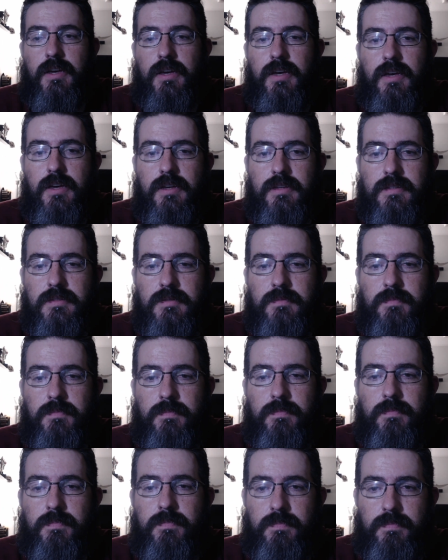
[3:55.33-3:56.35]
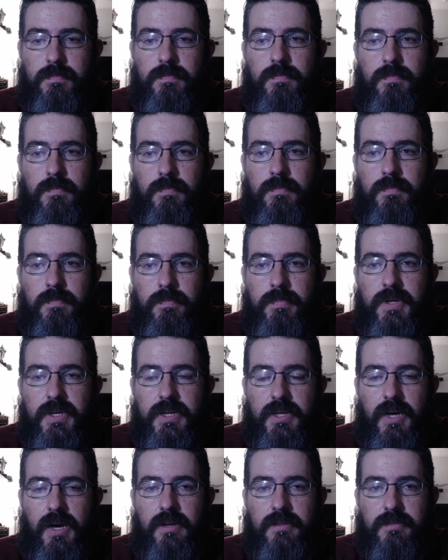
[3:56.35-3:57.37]
is
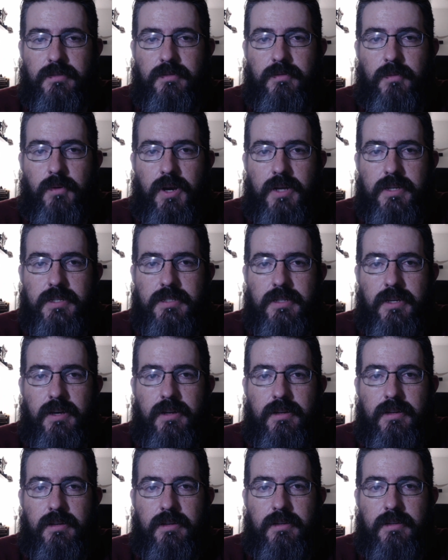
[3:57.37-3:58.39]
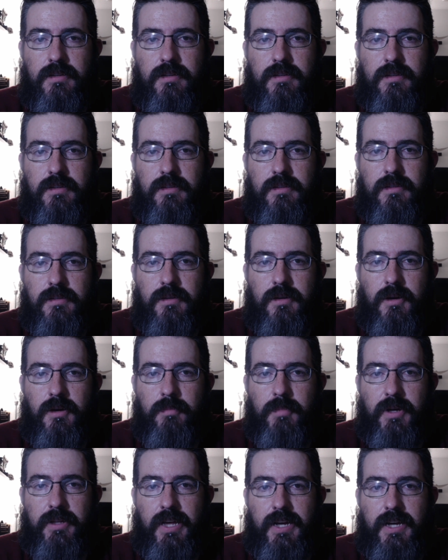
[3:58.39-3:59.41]
because of what I said
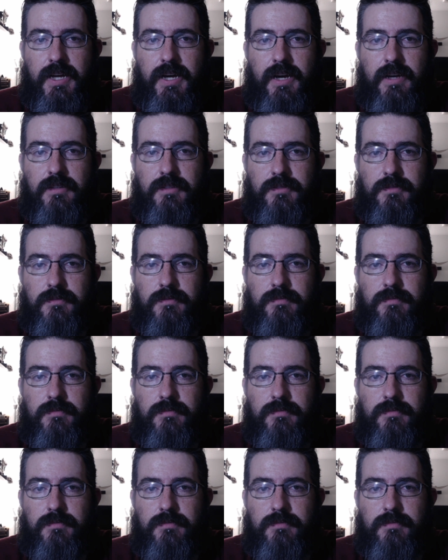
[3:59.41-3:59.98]
about that Kyle